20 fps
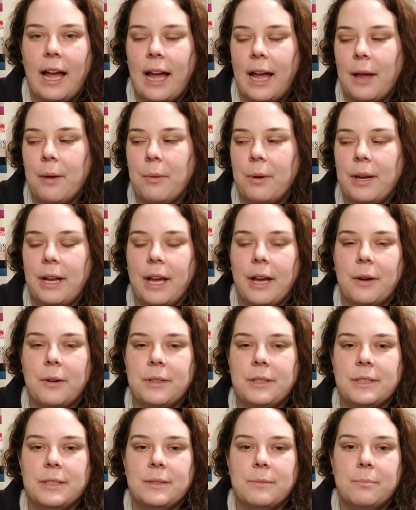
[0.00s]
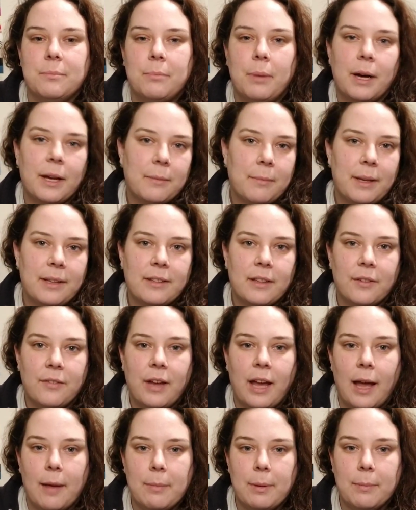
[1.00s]
I went out and bought myself a
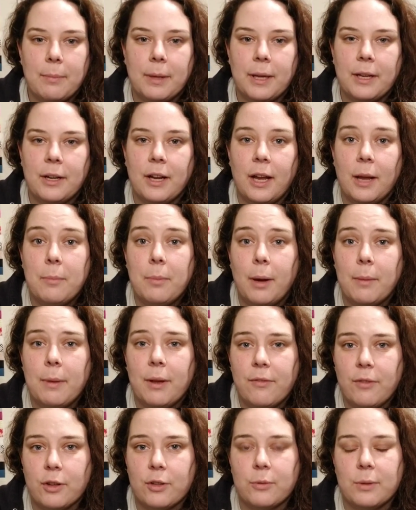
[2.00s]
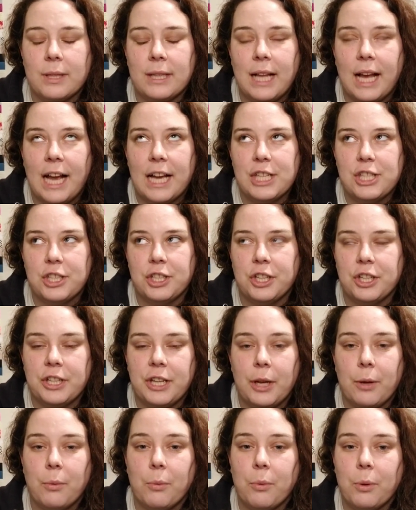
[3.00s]
happy planner. I bought my first one last year and
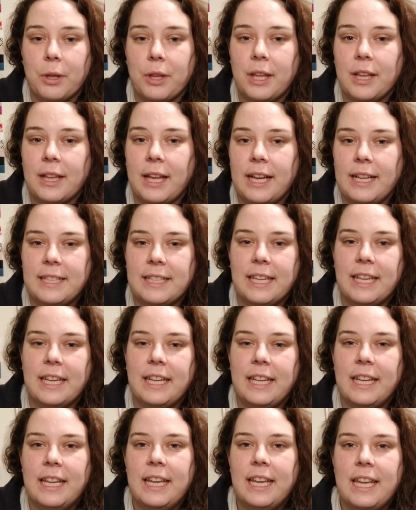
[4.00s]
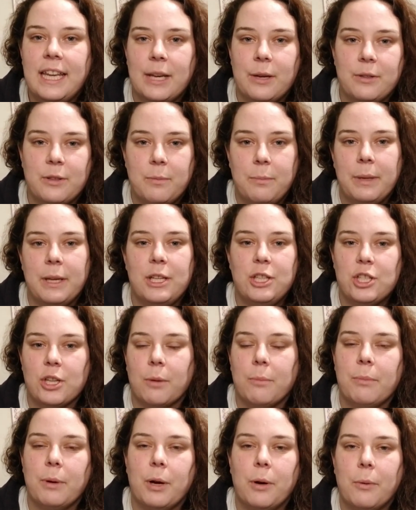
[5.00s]
I really liked it. It was a big
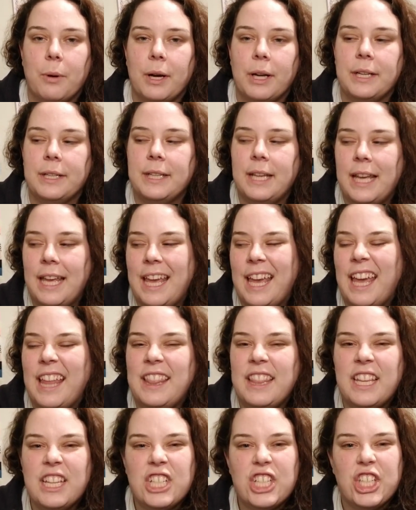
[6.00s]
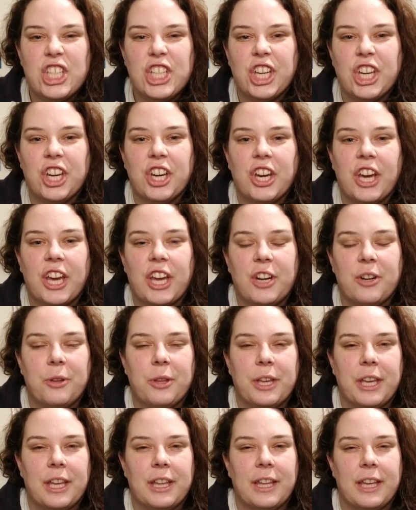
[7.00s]
jumbo one. And this year I can
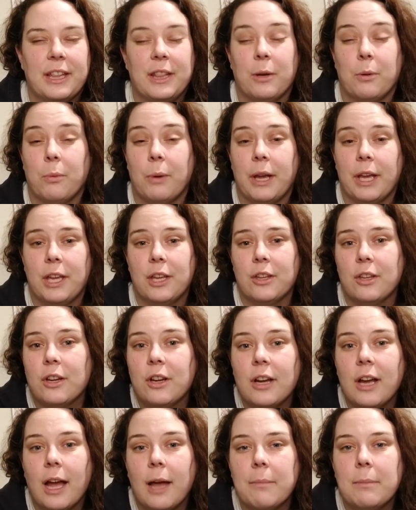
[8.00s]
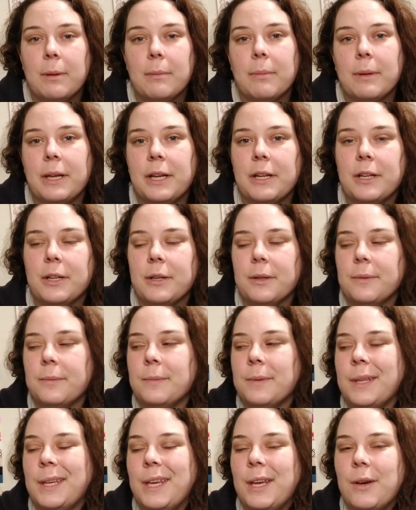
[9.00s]
only get like the regular happy planner,
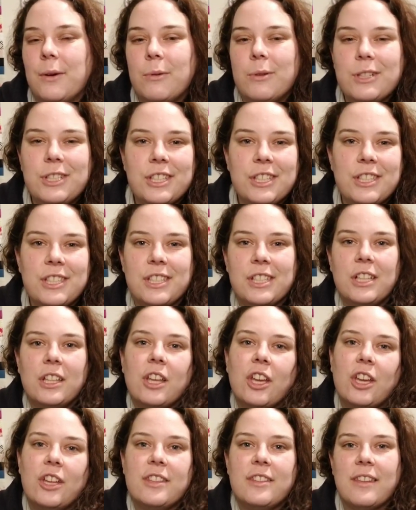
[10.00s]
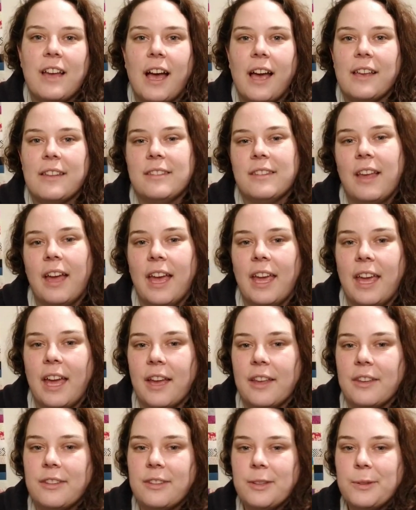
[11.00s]
which is still a good size, I
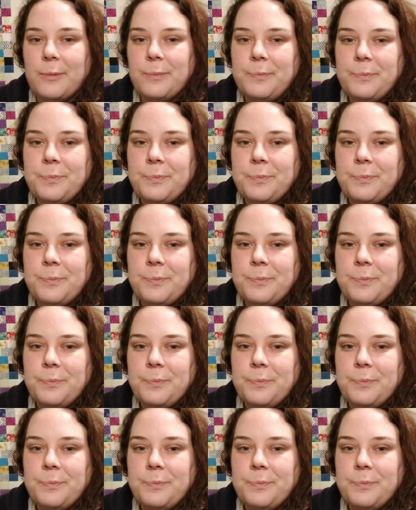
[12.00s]
guess.